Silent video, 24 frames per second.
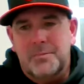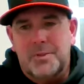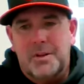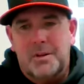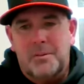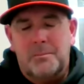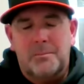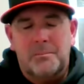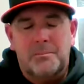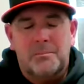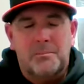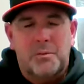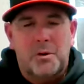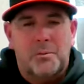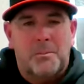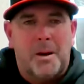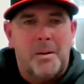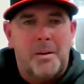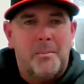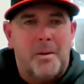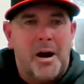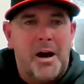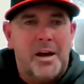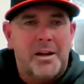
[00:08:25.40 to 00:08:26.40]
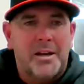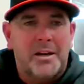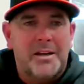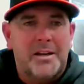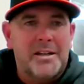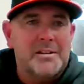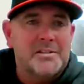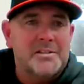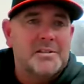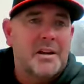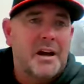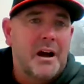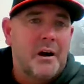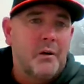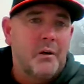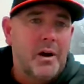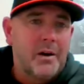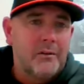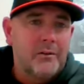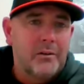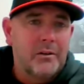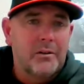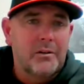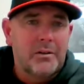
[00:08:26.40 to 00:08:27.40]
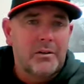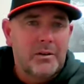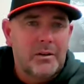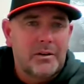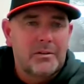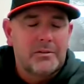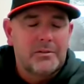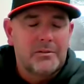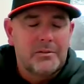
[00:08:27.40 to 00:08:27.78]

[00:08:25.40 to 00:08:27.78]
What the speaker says: It put my mind at ease. However,